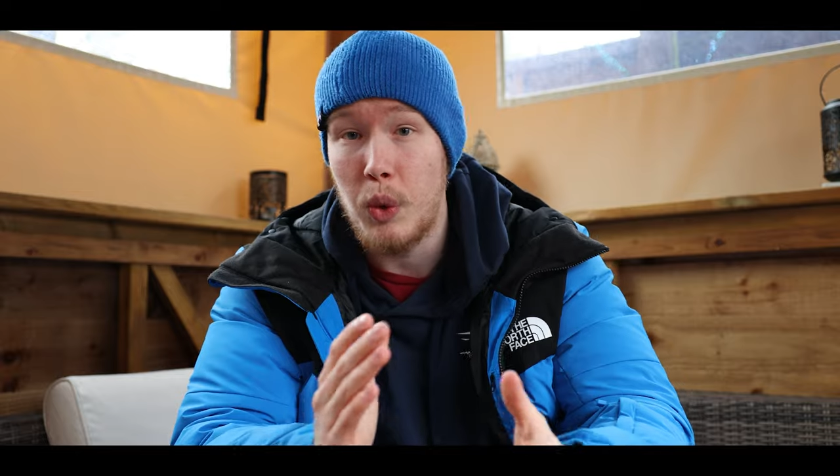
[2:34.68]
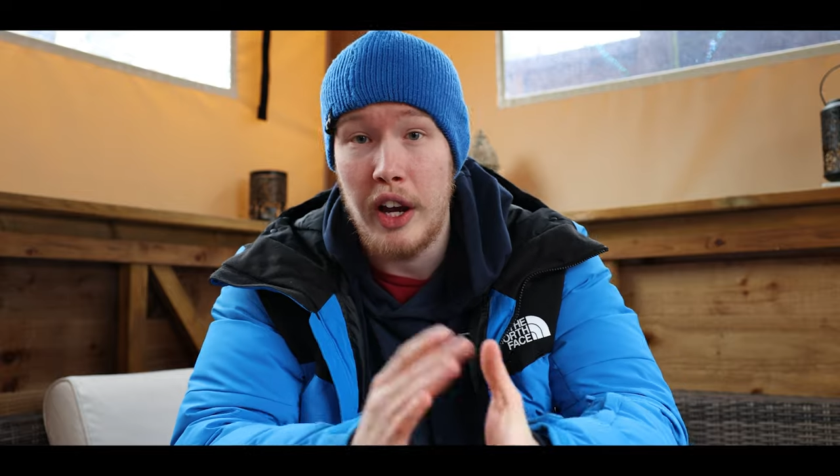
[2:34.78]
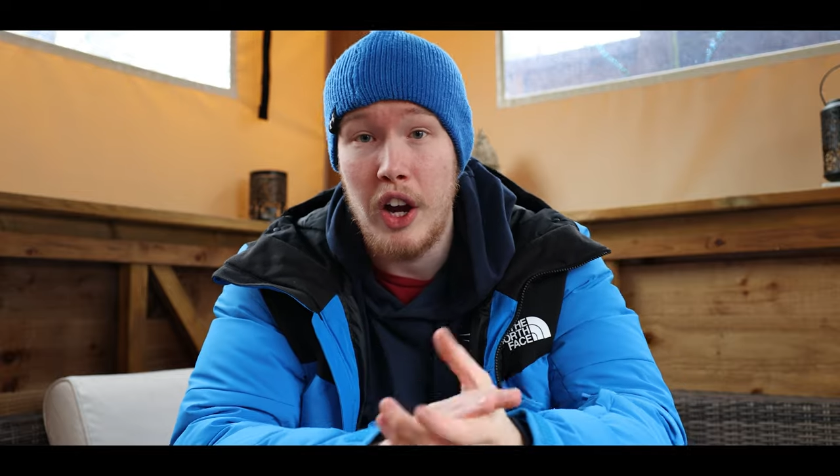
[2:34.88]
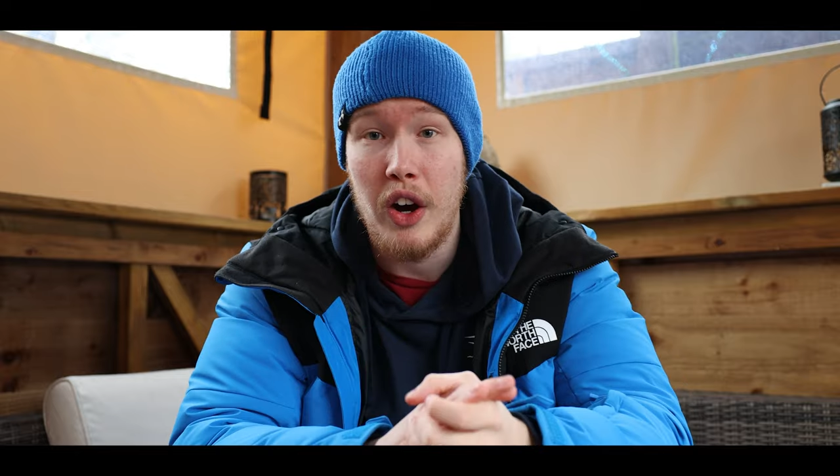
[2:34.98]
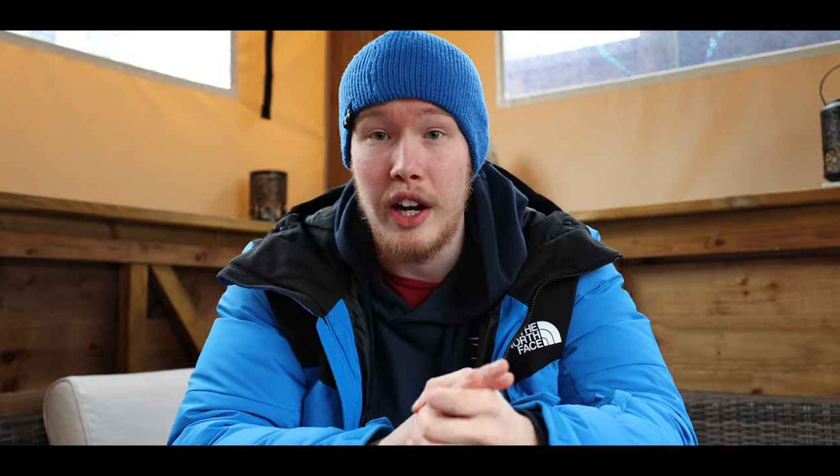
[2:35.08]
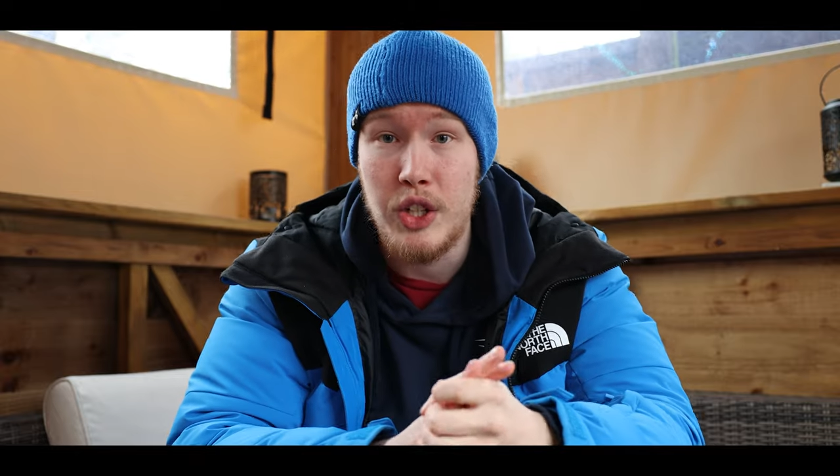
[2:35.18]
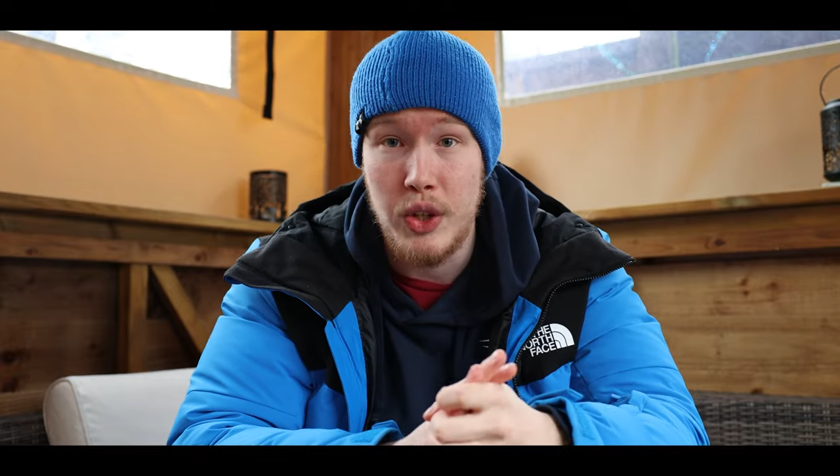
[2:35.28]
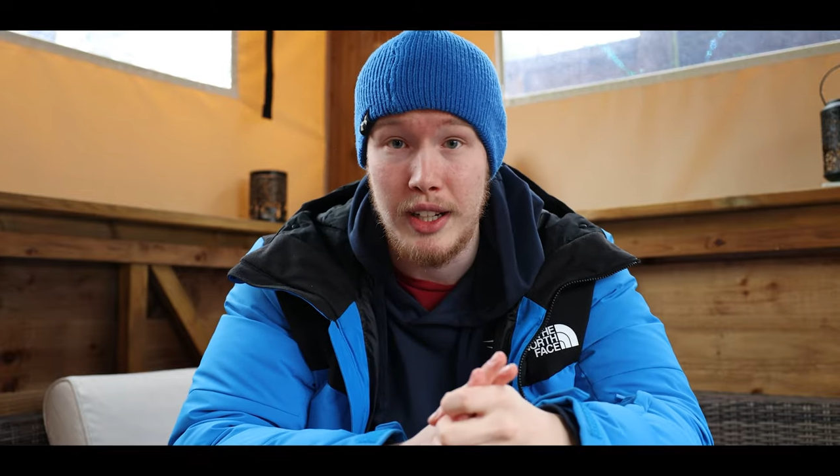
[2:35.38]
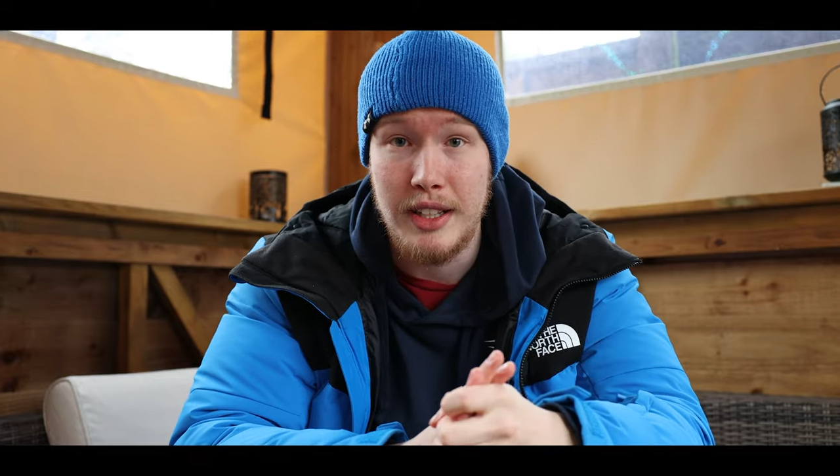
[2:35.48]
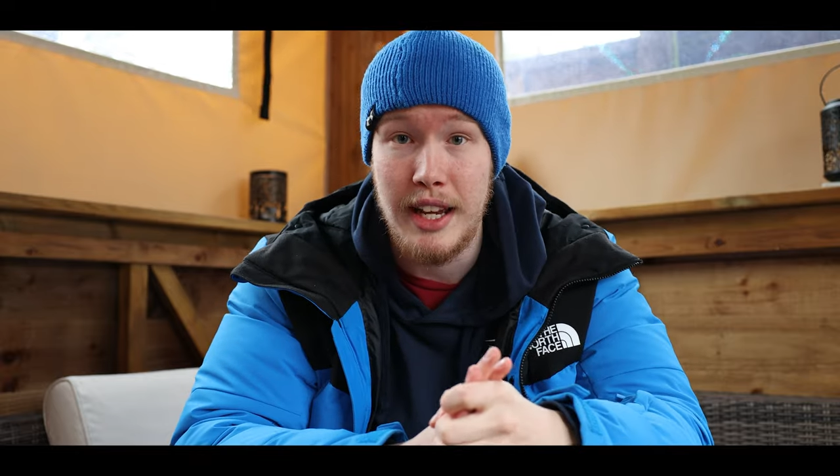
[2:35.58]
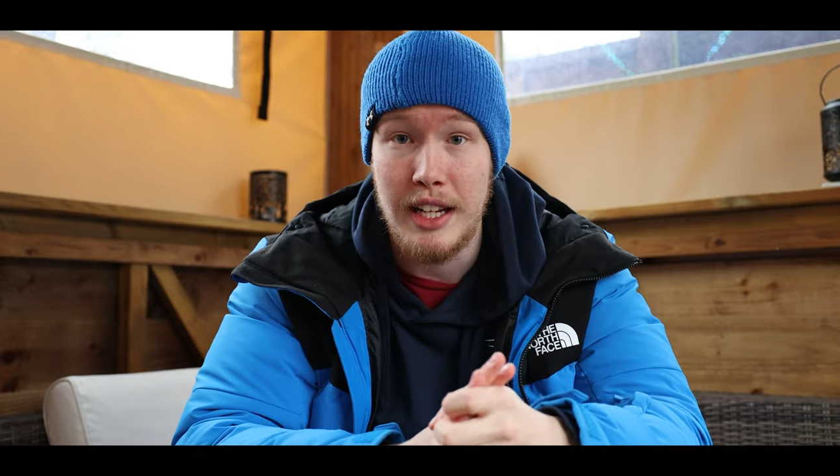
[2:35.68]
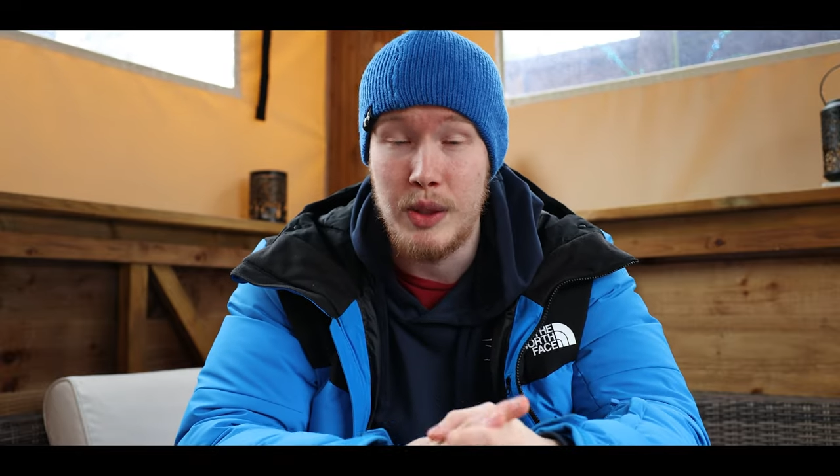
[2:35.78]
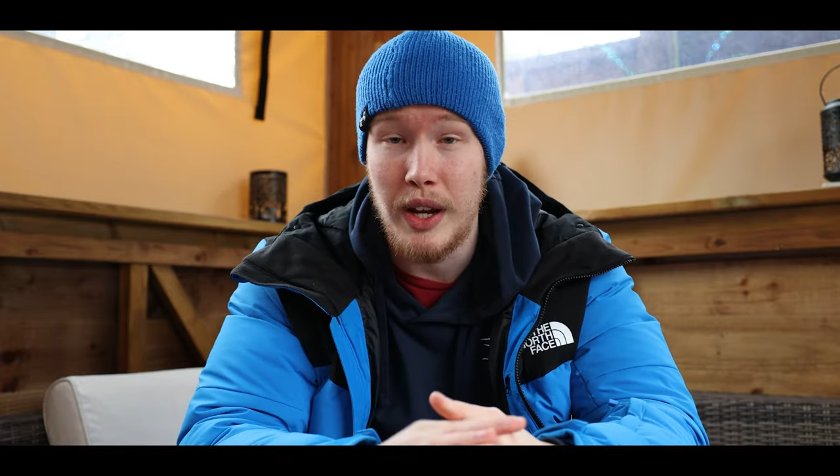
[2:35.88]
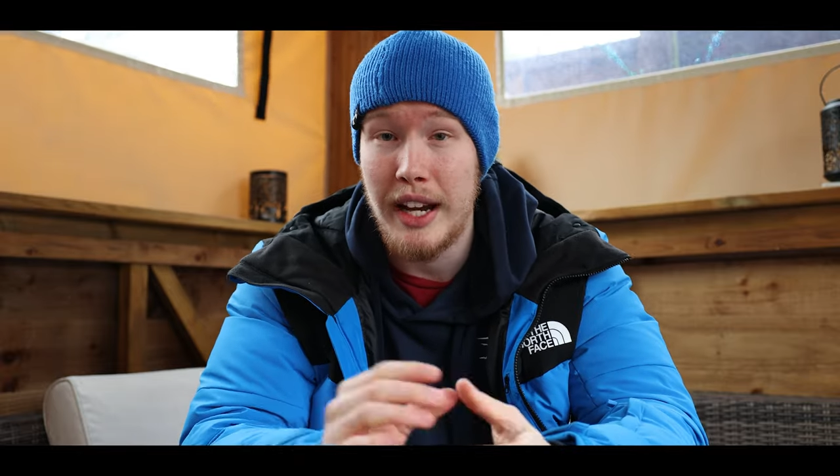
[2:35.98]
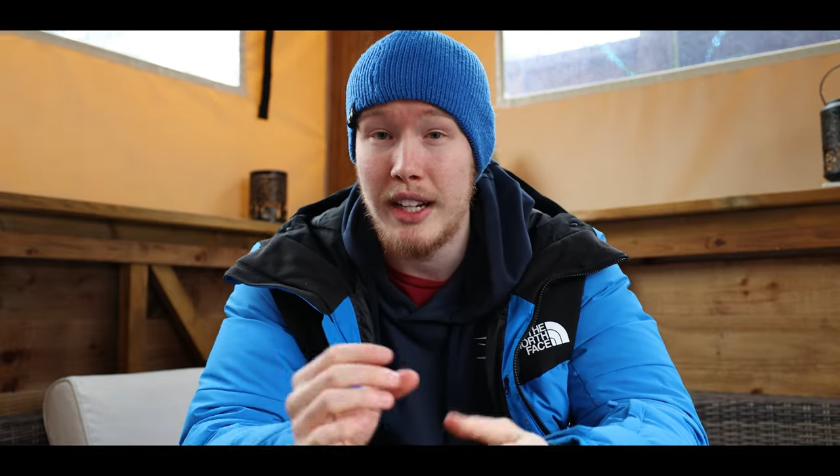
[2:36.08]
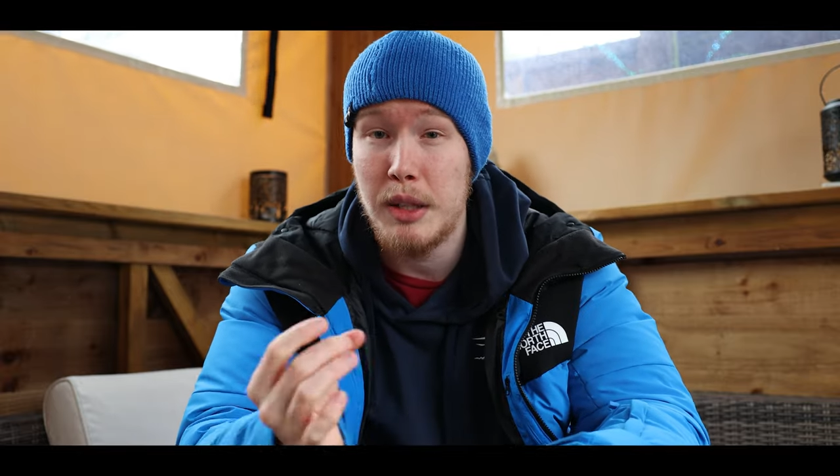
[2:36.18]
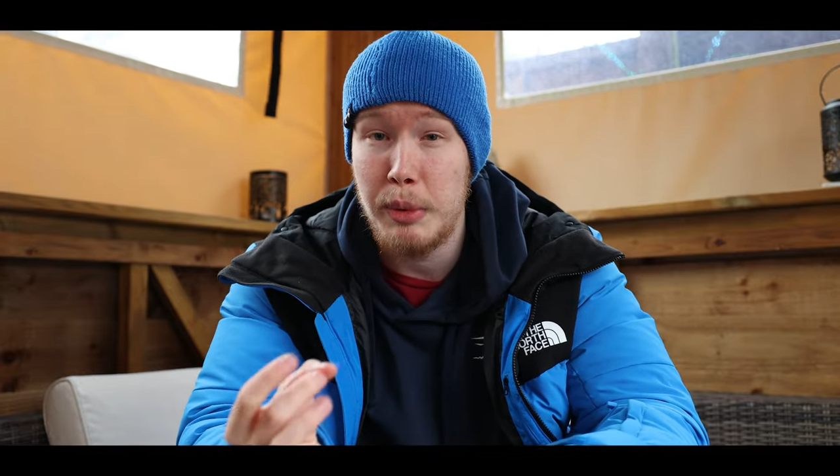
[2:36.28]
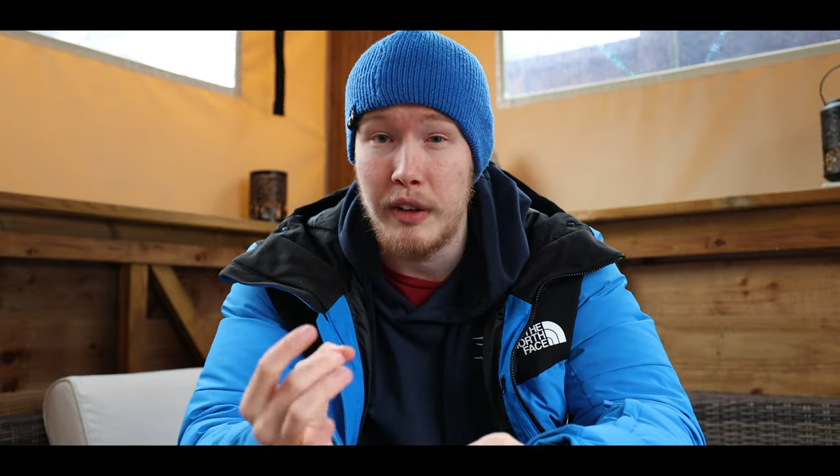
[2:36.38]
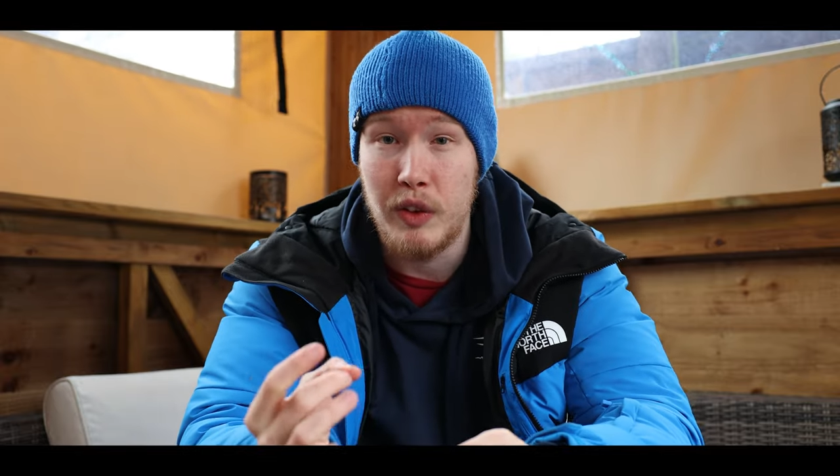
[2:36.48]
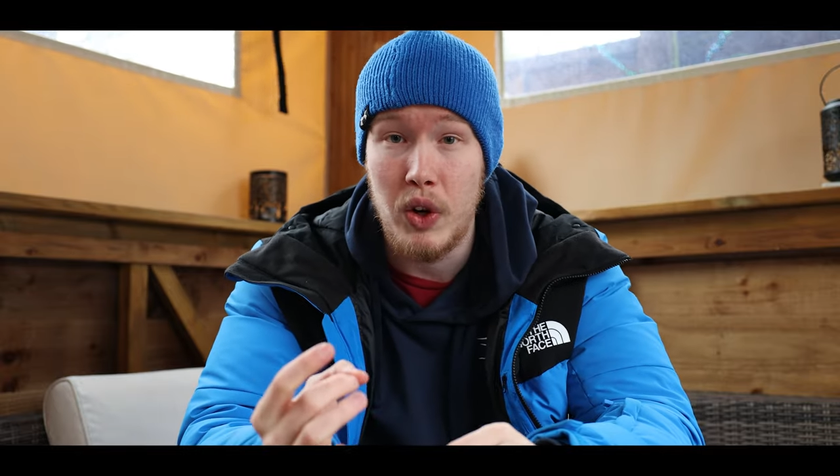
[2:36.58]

quite high during the day, so I added a bit of